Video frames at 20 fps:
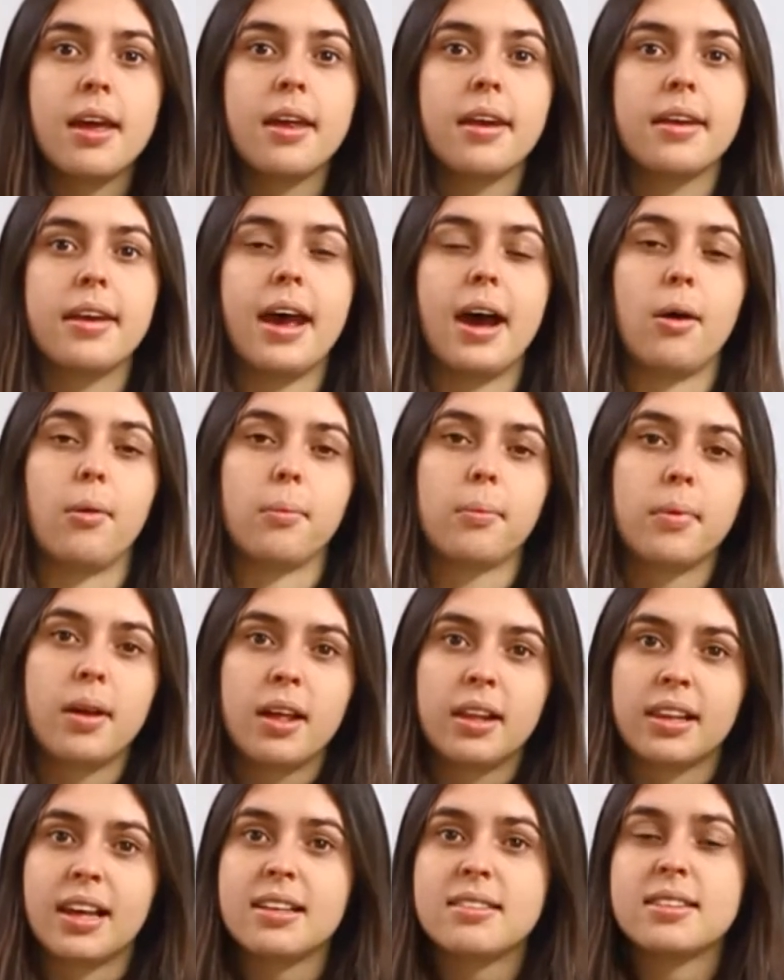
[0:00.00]
Now,
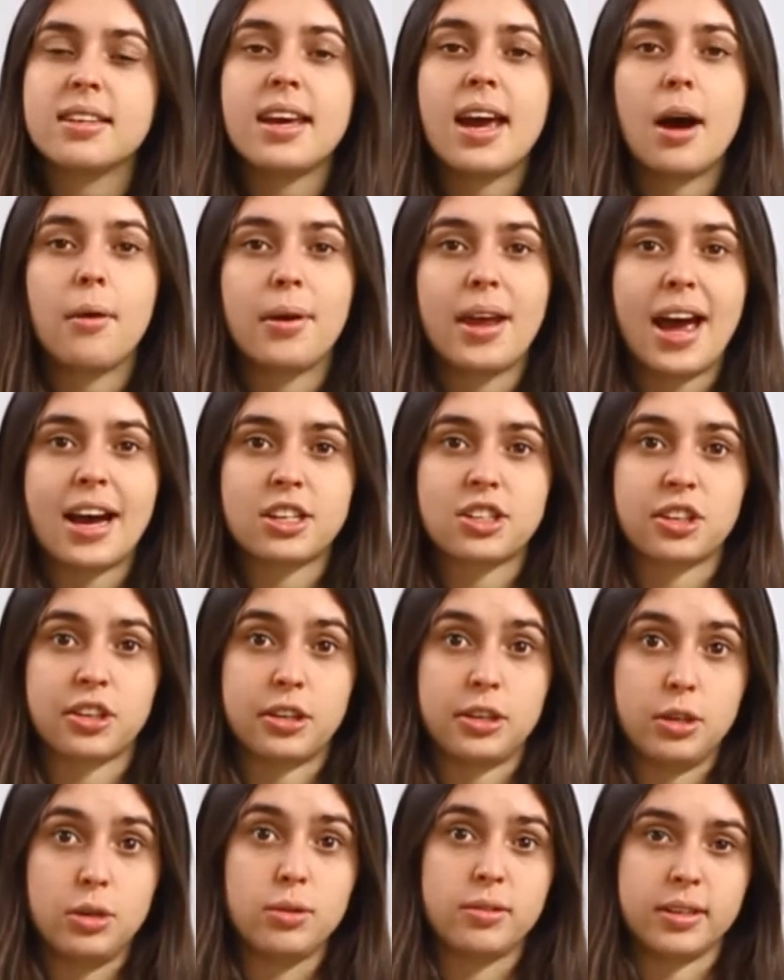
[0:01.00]
let's see how we
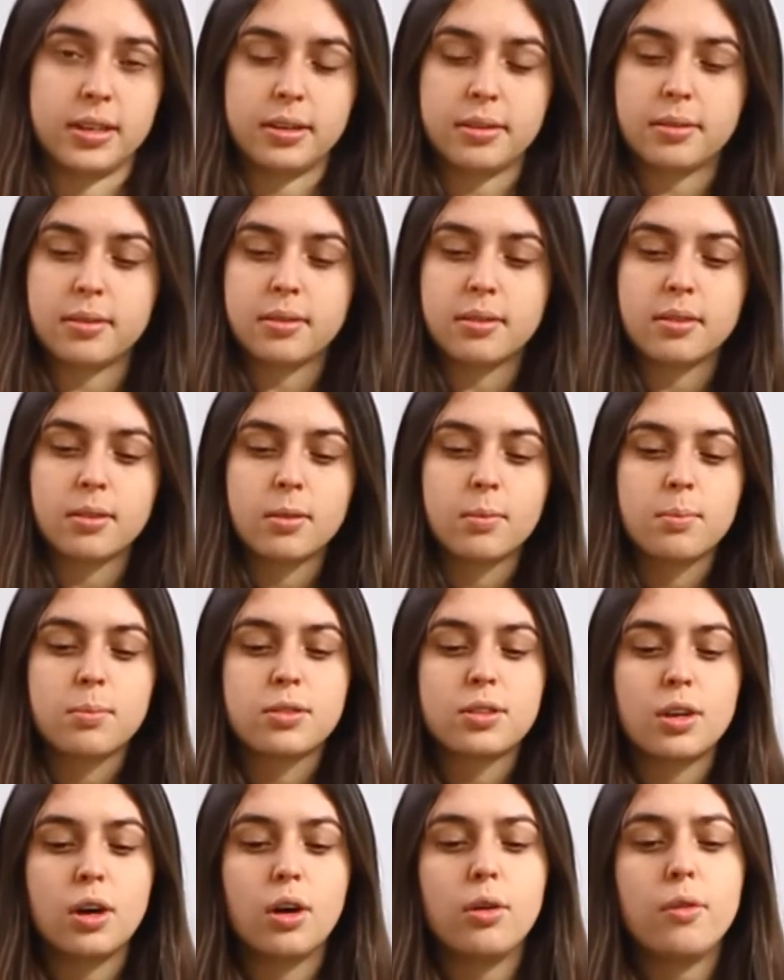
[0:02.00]
actually use it.
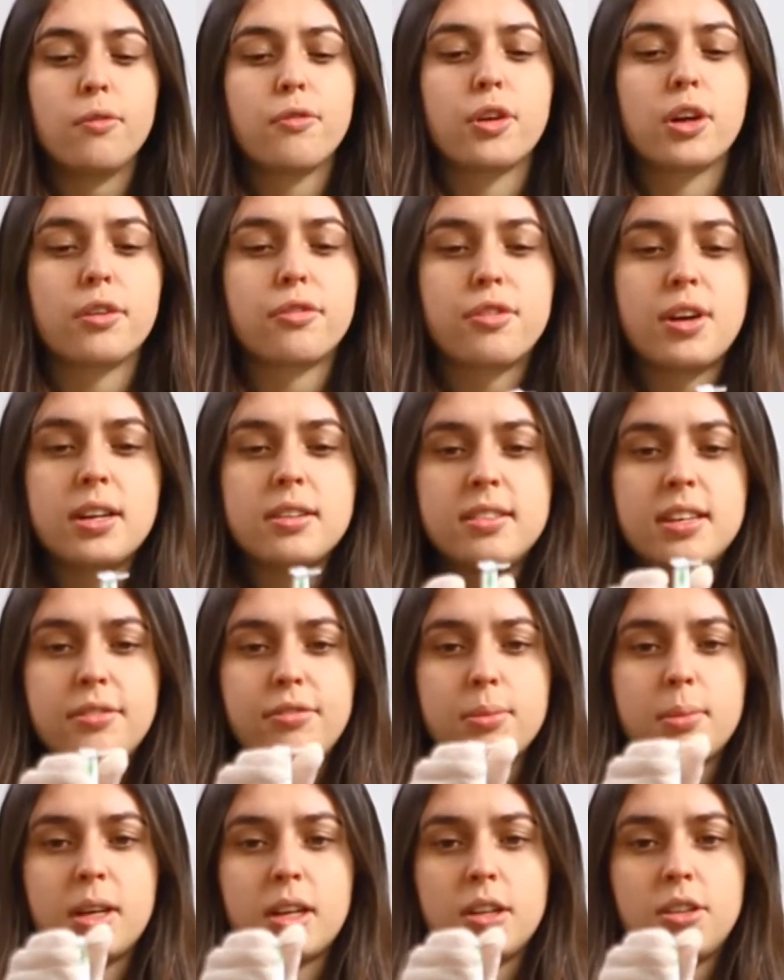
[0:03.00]
So, for the front teeth,
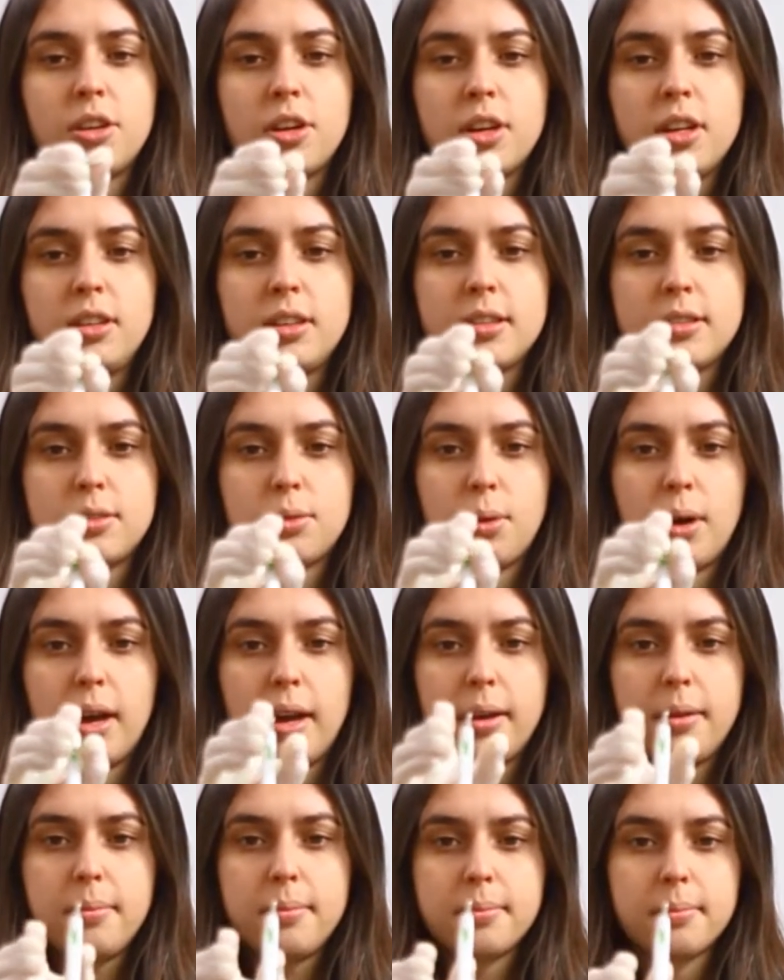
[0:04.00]
I'm going to turn it this way.